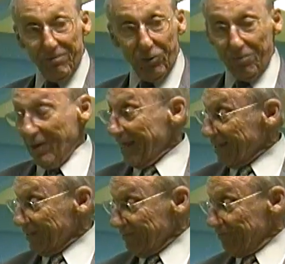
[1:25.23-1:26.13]
put it
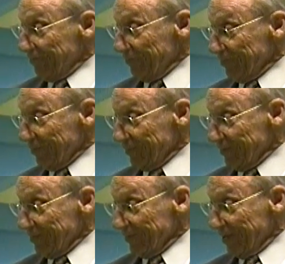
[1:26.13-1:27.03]
back in
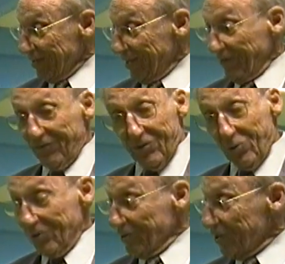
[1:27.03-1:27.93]
and it
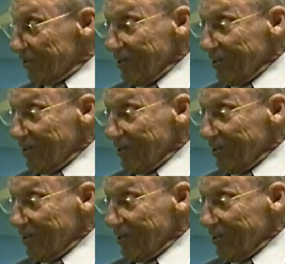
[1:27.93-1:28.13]
floated to the